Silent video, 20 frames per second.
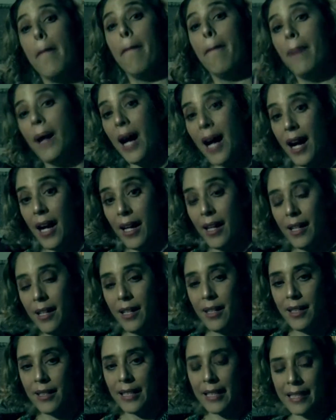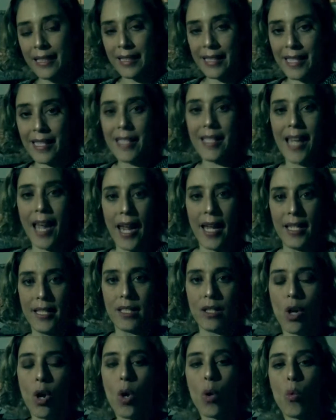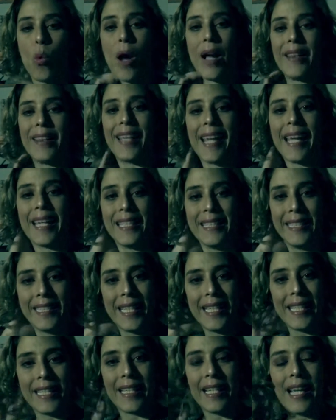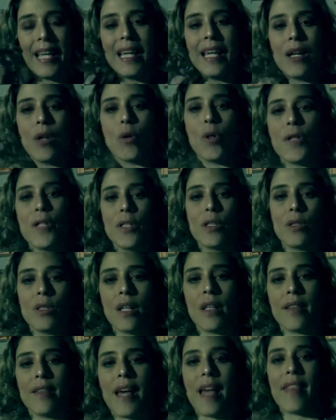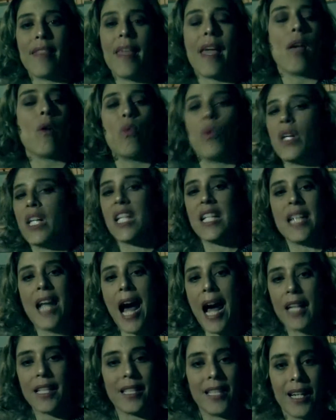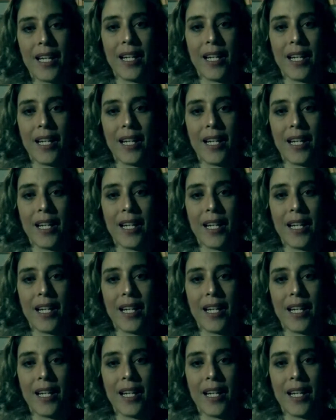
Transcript: But in this case, what they did is that they were not